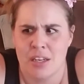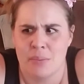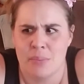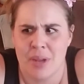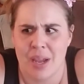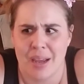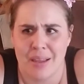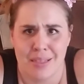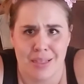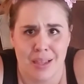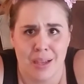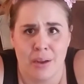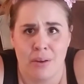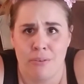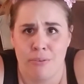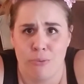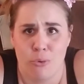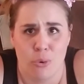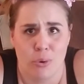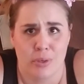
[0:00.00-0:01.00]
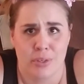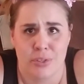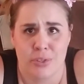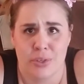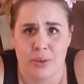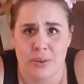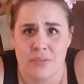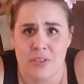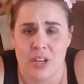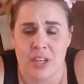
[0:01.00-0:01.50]
be I think 4
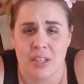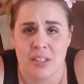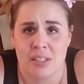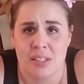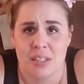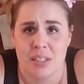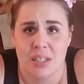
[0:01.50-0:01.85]
servings,